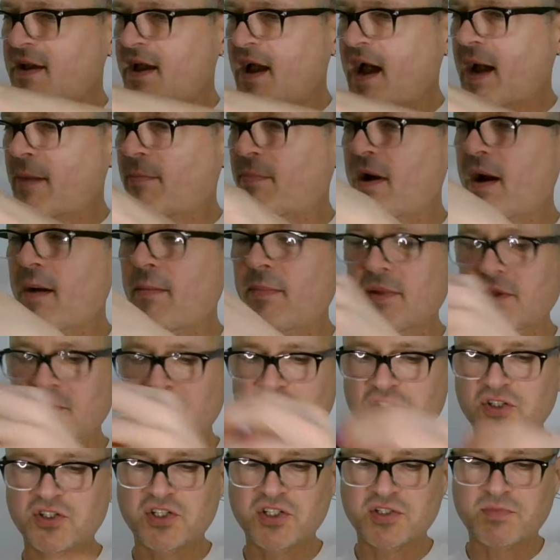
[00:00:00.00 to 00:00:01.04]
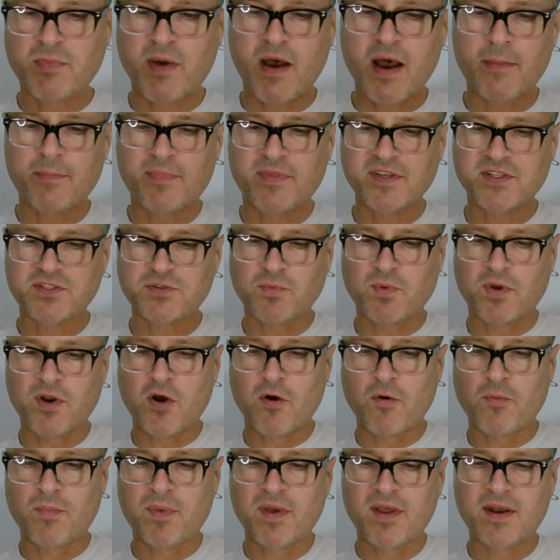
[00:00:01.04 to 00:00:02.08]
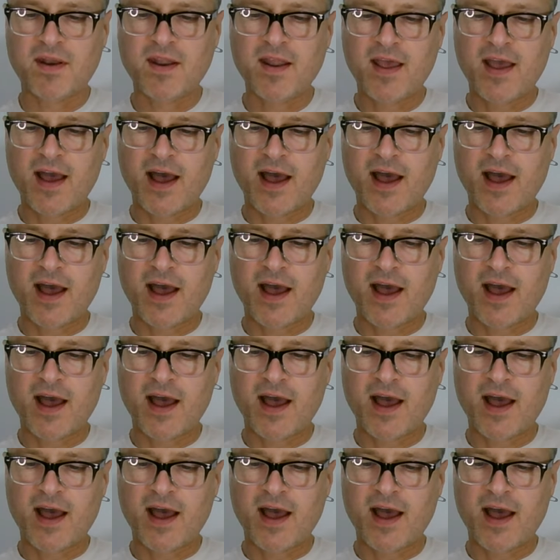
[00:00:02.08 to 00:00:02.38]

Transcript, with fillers: I probably should just pop this one open.